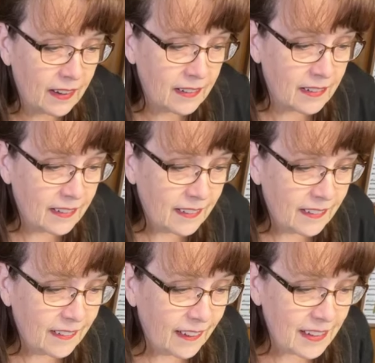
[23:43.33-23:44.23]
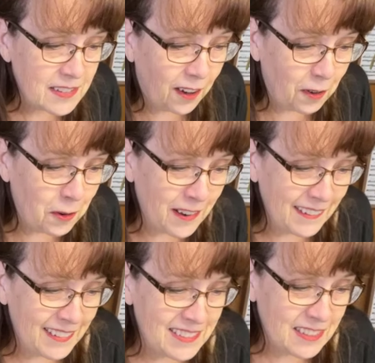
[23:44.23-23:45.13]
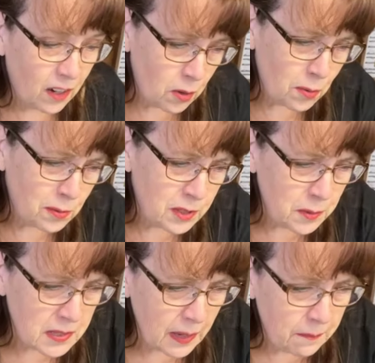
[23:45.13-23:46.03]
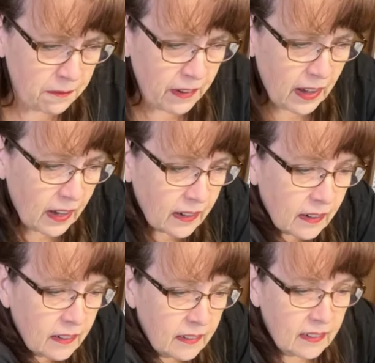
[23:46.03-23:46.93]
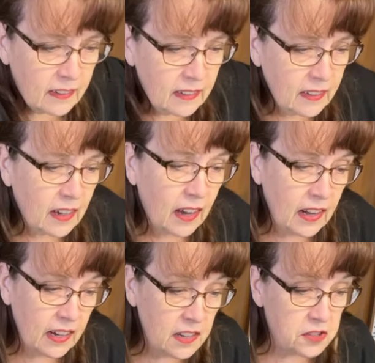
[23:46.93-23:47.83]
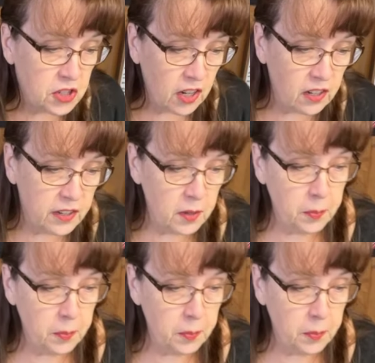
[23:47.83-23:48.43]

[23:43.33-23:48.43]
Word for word: I just don't want to. You're tired tonight. You have plans to continue